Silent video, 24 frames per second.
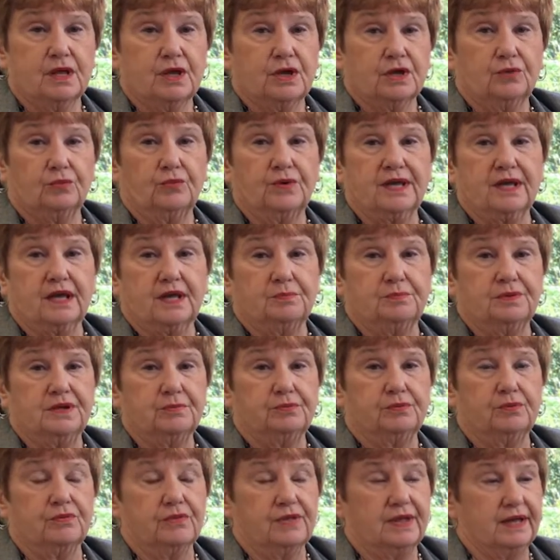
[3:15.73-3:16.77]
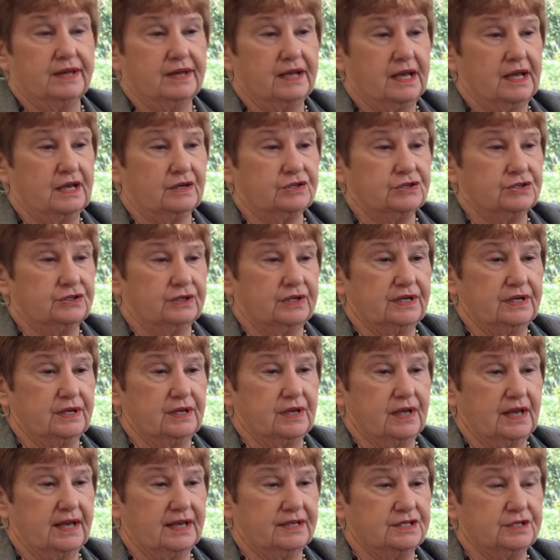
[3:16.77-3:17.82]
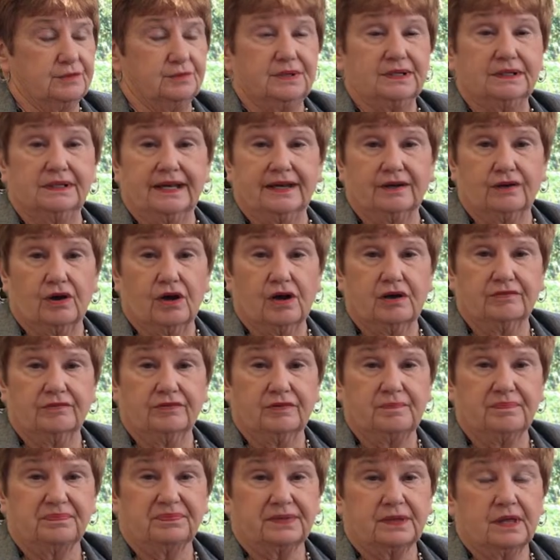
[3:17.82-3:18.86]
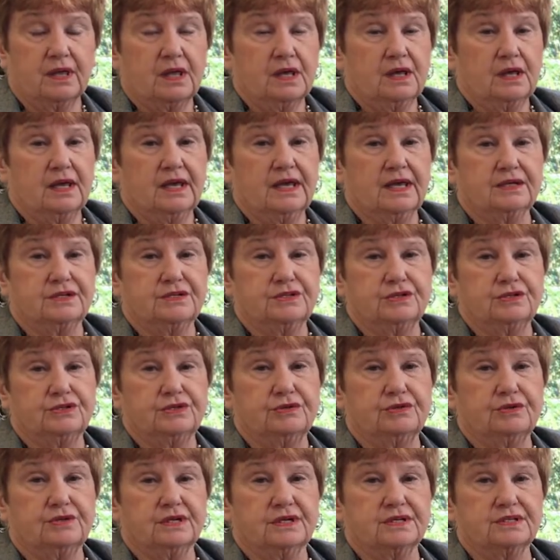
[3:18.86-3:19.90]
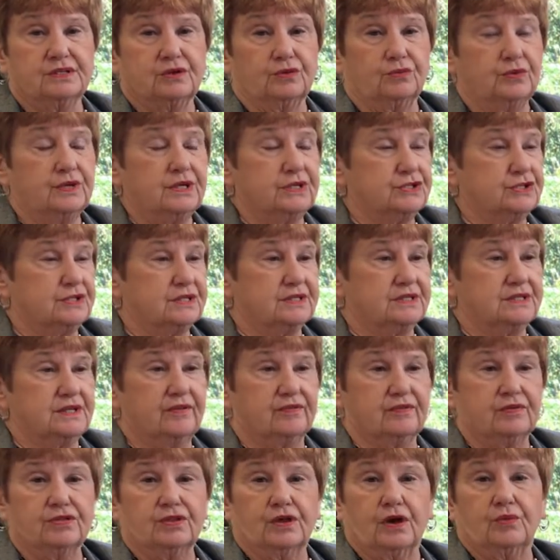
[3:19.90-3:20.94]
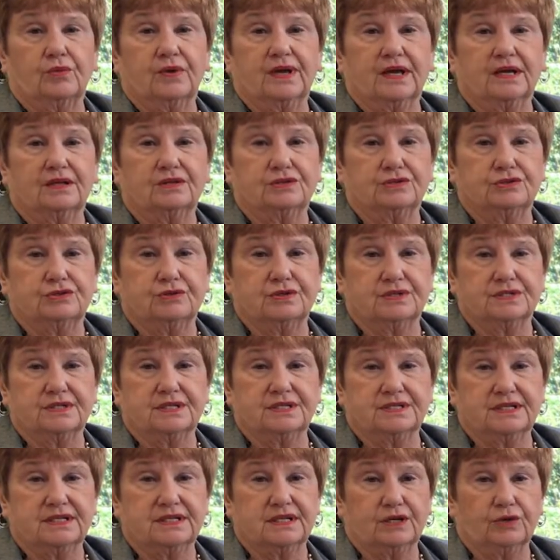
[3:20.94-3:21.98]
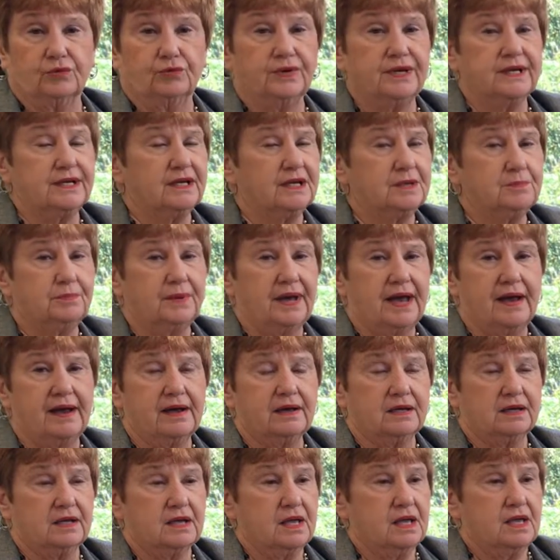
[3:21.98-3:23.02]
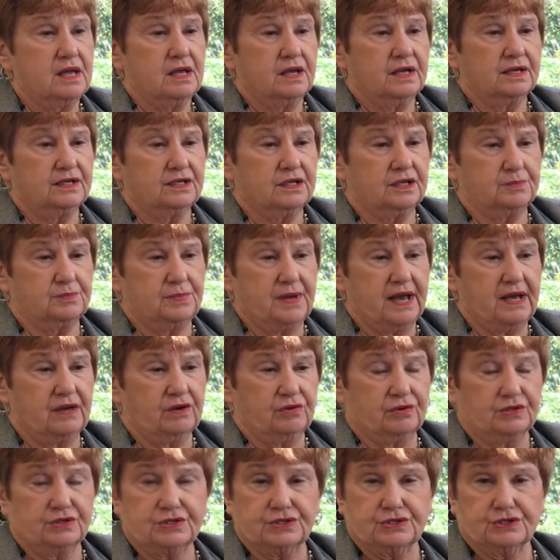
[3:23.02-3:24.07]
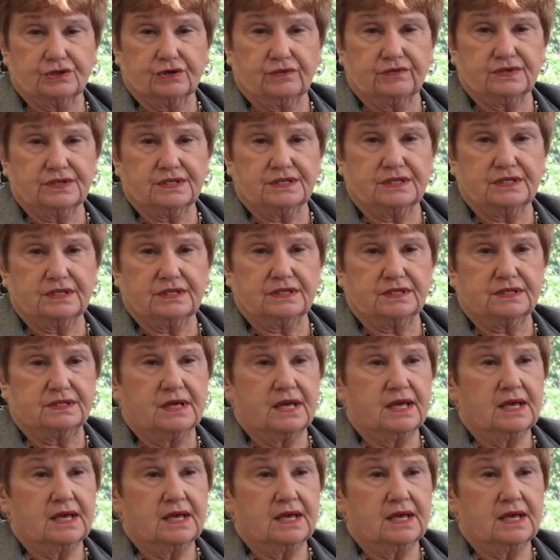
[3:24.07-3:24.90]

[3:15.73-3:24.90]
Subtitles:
We had people that actually had to be laid off, had to do things that we just never thought we had to do as a city. We cut back on services.